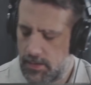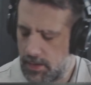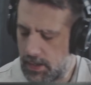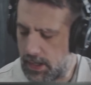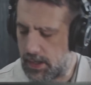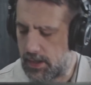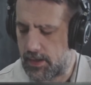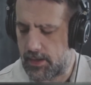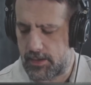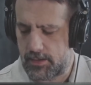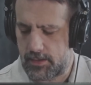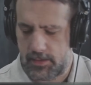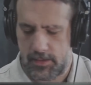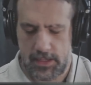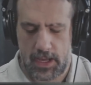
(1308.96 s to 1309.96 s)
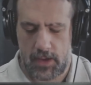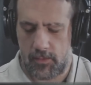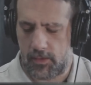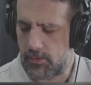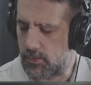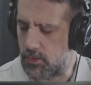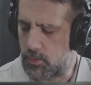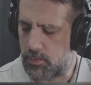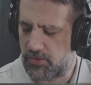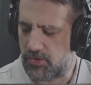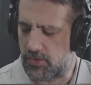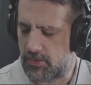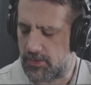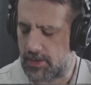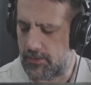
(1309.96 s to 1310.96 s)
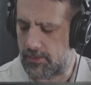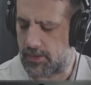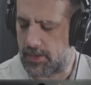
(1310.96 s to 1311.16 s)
And now our loop should sound